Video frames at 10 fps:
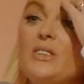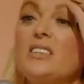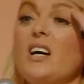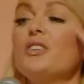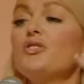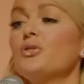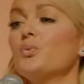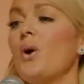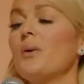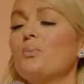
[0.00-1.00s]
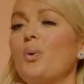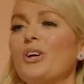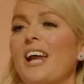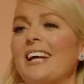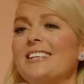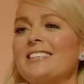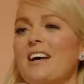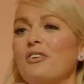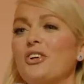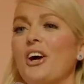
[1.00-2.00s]
we did
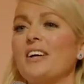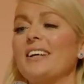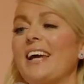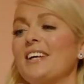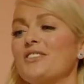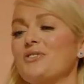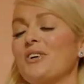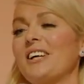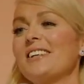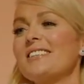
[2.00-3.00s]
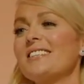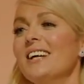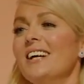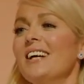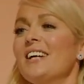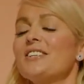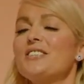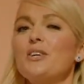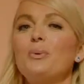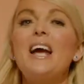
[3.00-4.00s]
101.879 case credits.
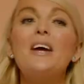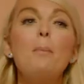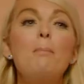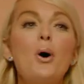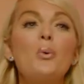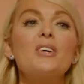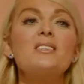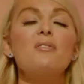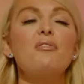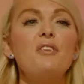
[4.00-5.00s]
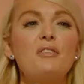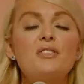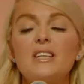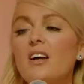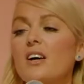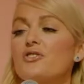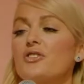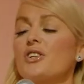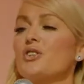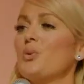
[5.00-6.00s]
So we had a bonus of
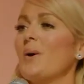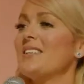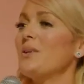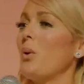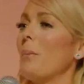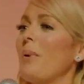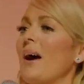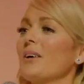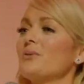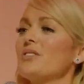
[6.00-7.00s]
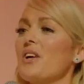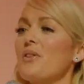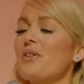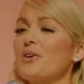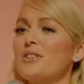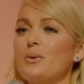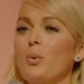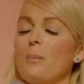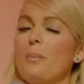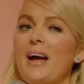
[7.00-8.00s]

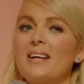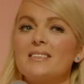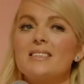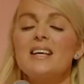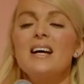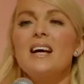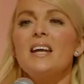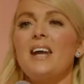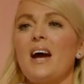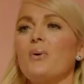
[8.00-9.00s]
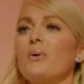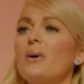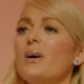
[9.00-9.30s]
£1,521.31. Now,